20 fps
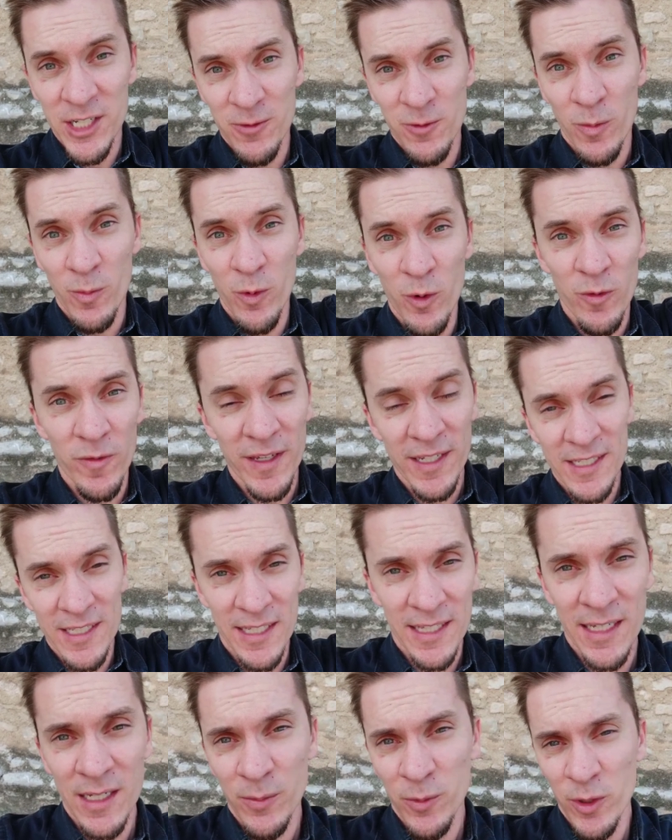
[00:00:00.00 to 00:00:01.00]
just for moving to
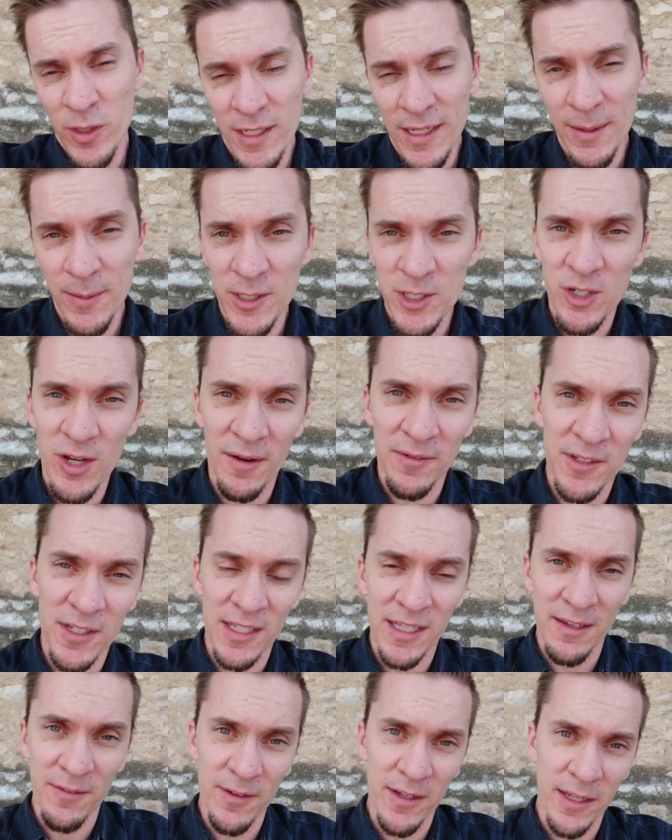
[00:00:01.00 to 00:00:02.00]
the community, but you have to
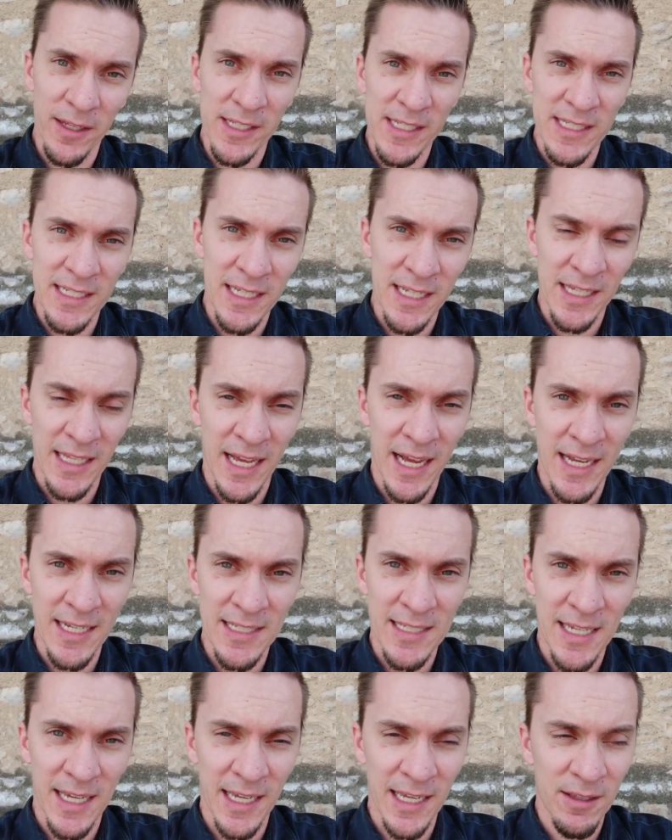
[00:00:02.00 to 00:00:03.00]
live in a city that
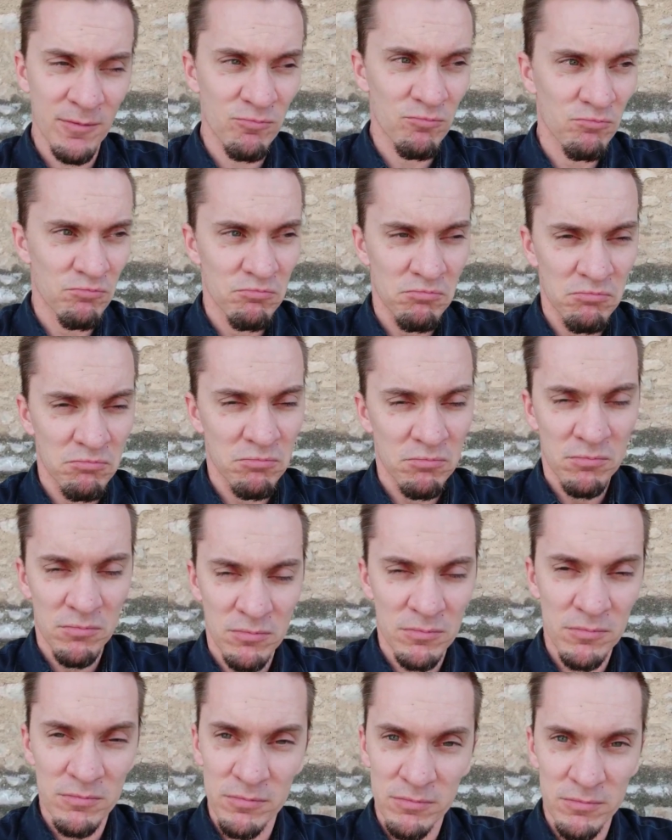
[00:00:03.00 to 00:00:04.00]
has like,
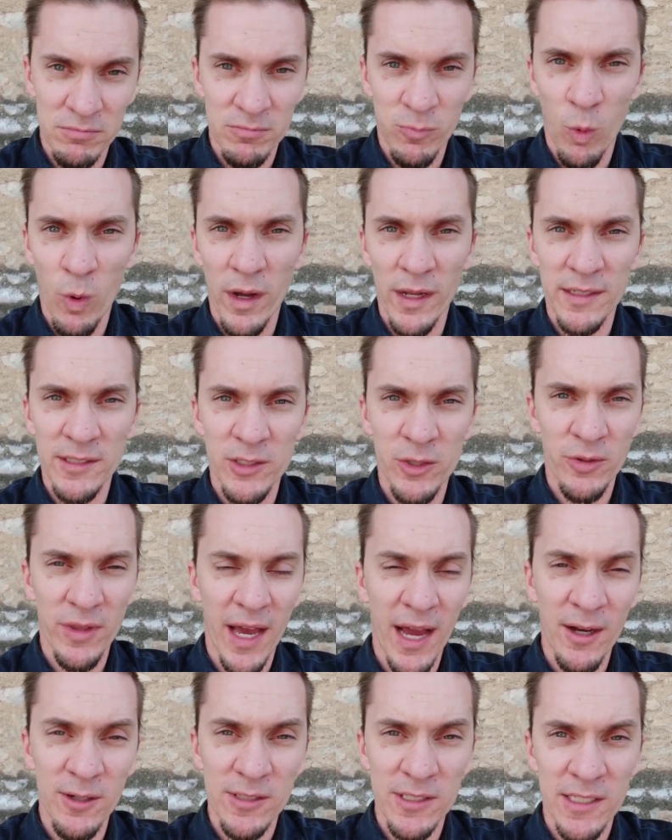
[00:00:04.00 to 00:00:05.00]
what, two
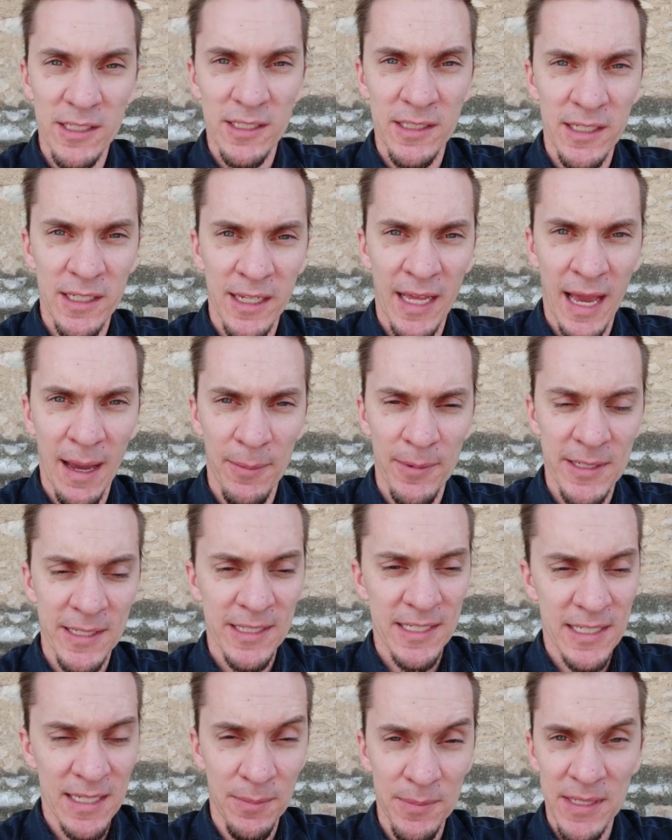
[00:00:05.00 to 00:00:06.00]
thousand
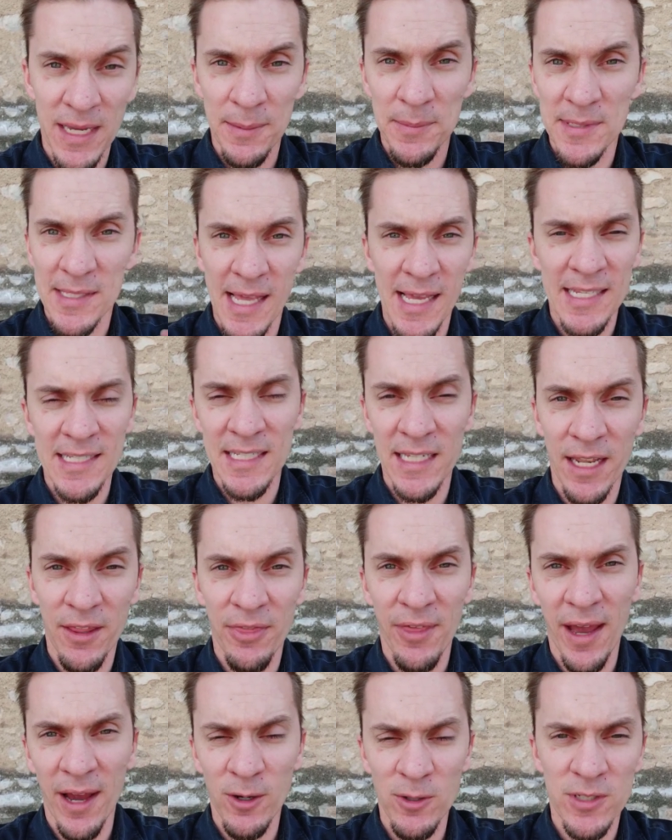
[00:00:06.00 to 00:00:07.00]
inhabitants, sometimes less than a
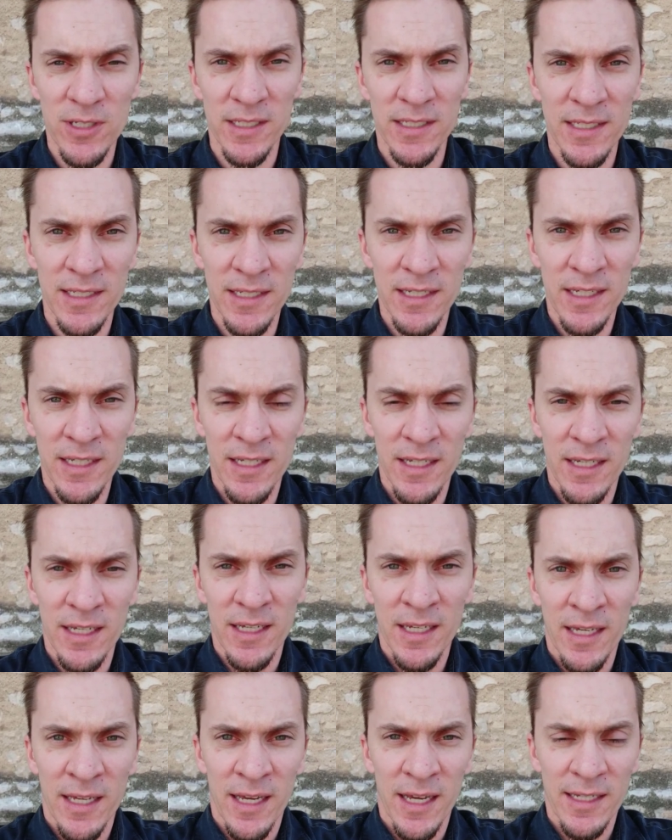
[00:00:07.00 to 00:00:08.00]
thousand.
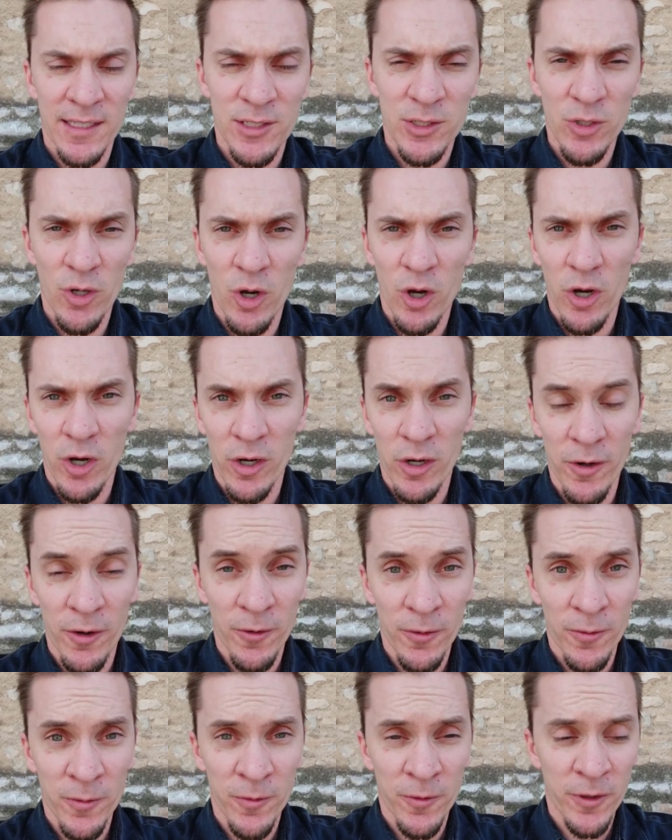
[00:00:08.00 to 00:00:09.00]
And
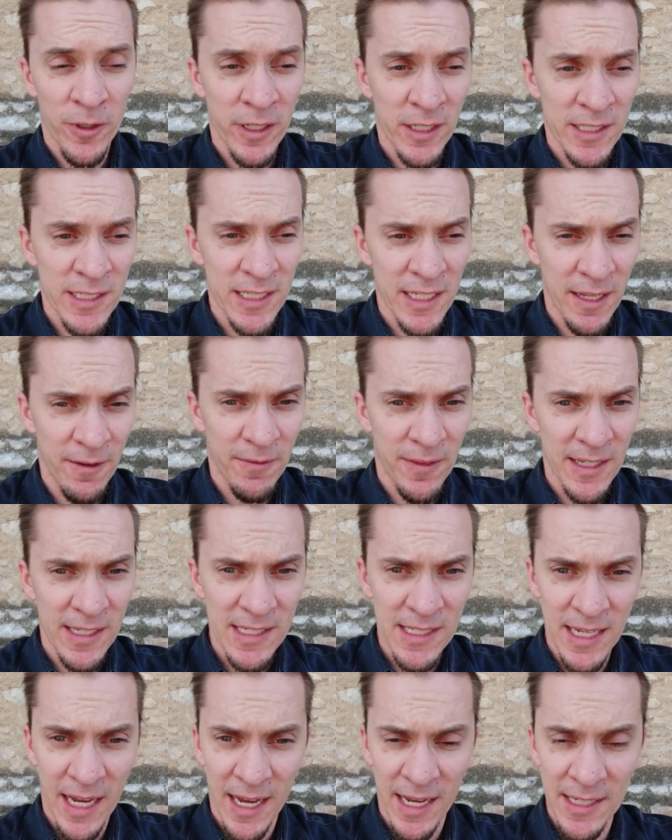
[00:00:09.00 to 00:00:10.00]
so for a city of this
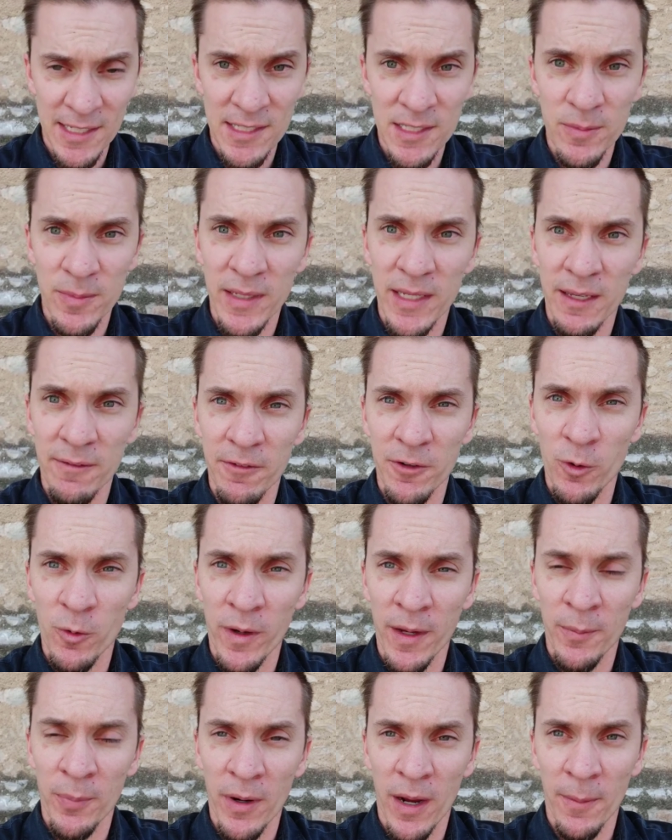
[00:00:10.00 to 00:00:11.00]
size to be giving
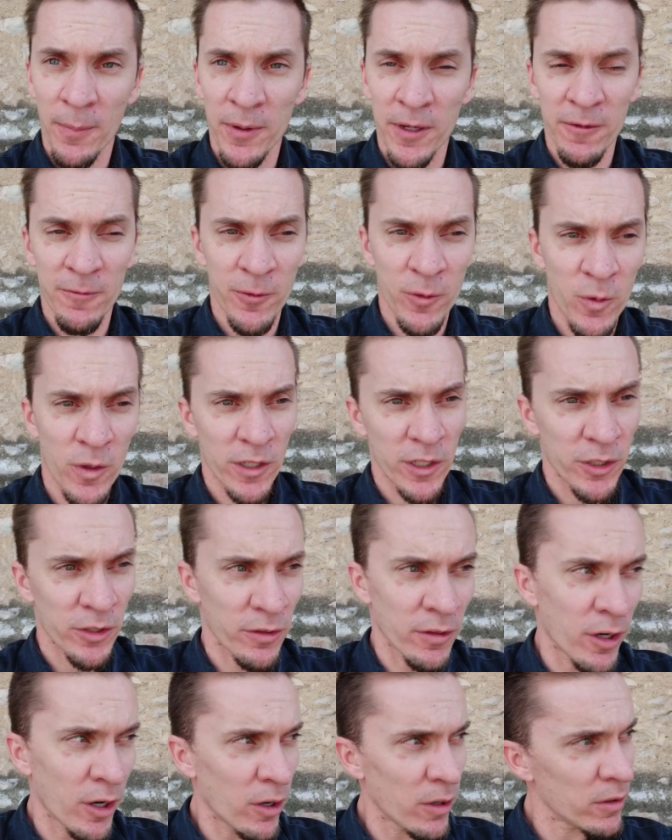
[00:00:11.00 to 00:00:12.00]
away property for one
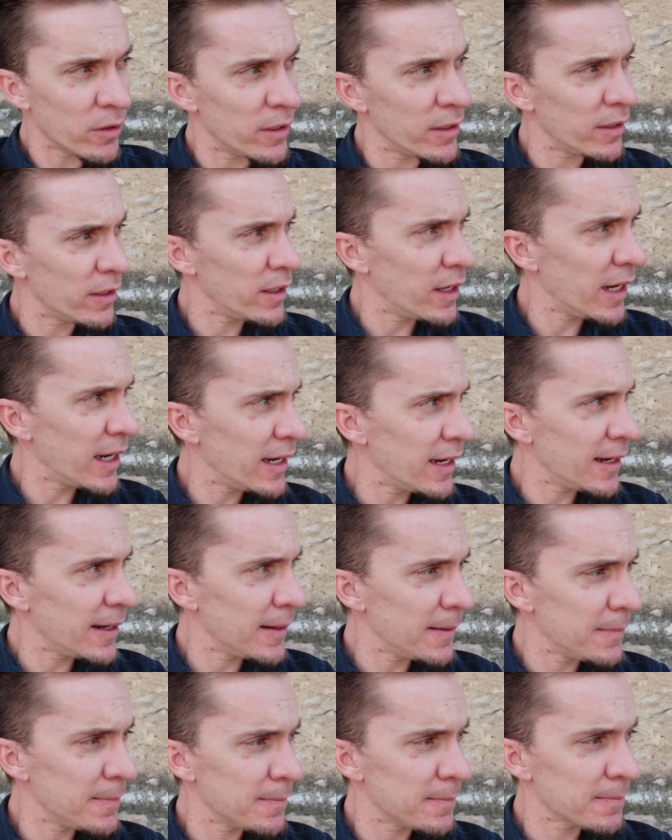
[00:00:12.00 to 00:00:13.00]
euro,
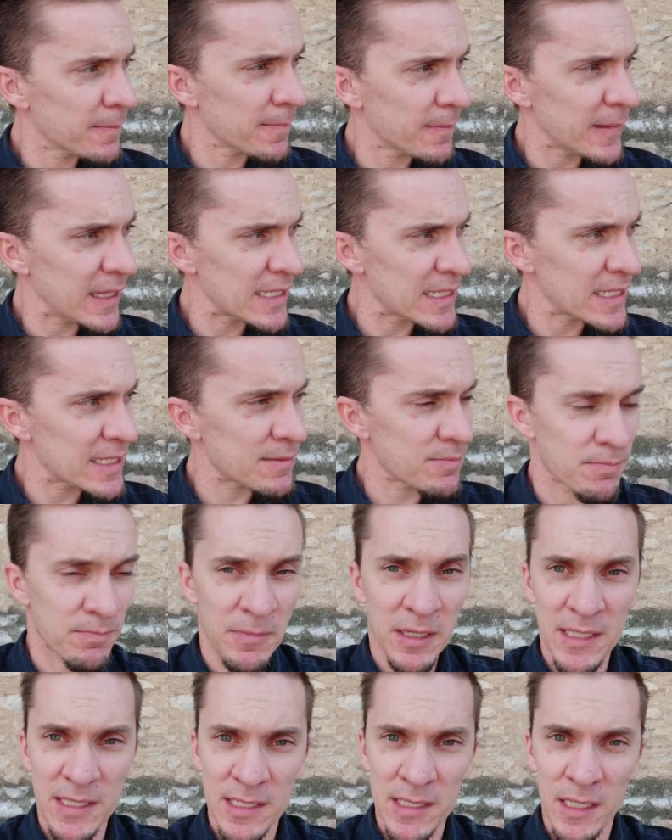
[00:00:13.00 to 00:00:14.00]
um, it's,
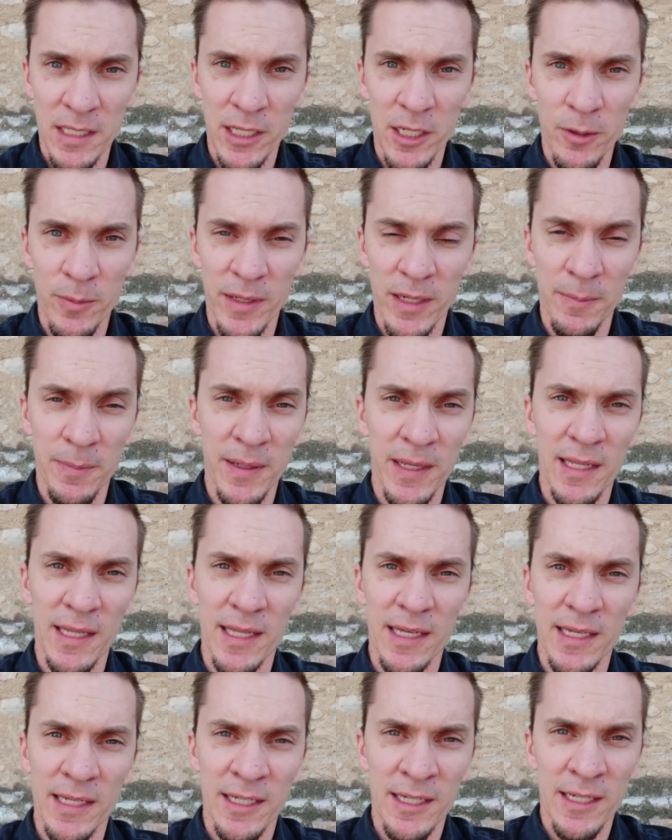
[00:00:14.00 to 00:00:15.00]
it's a little bit
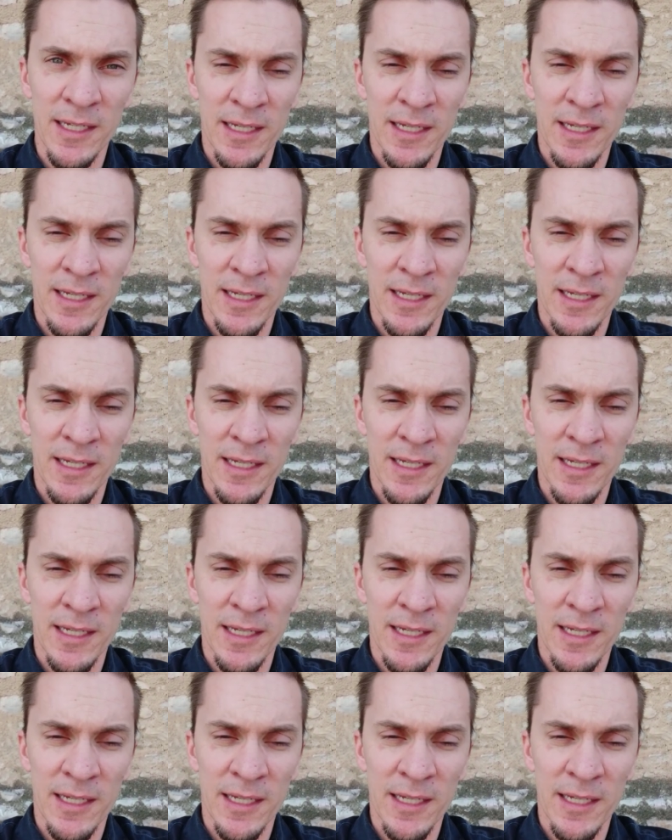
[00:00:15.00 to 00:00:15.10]
appealing.